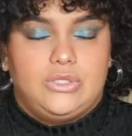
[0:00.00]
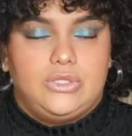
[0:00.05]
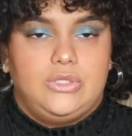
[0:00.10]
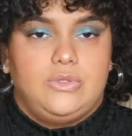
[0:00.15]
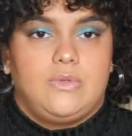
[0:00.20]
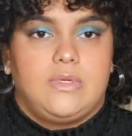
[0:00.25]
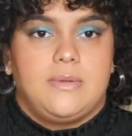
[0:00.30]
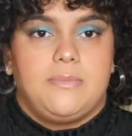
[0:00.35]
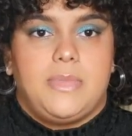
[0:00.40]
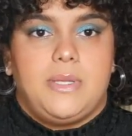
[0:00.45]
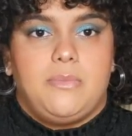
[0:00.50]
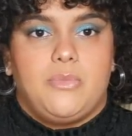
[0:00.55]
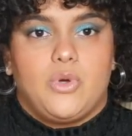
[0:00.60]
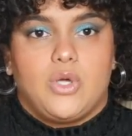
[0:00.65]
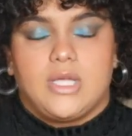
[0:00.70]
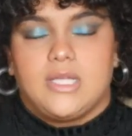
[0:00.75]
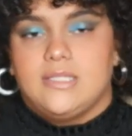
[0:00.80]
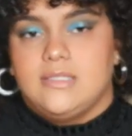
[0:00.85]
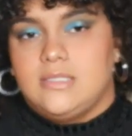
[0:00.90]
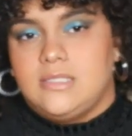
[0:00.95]
You want to be more
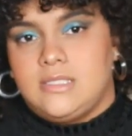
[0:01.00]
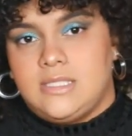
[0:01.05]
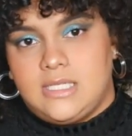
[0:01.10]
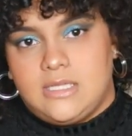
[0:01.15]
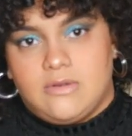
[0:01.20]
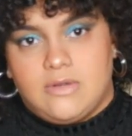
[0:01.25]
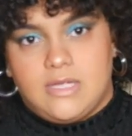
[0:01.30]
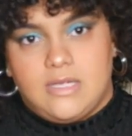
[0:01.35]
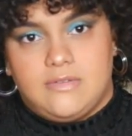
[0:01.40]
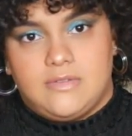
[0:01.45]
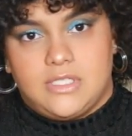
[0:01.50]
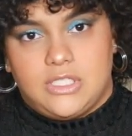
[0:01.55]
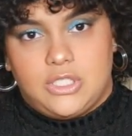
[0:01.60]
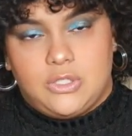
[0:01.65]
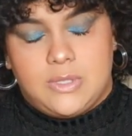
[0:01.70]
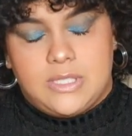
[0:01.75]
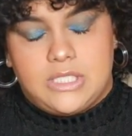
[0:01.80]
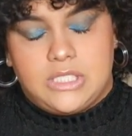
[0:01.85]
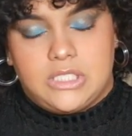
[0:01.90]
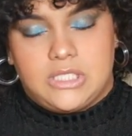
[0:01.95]
considerate of
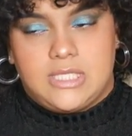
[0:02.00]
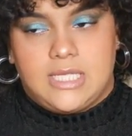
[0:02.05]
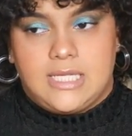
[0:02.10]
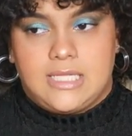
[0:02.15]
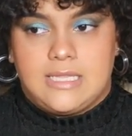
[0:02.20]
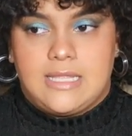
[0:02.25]
situations like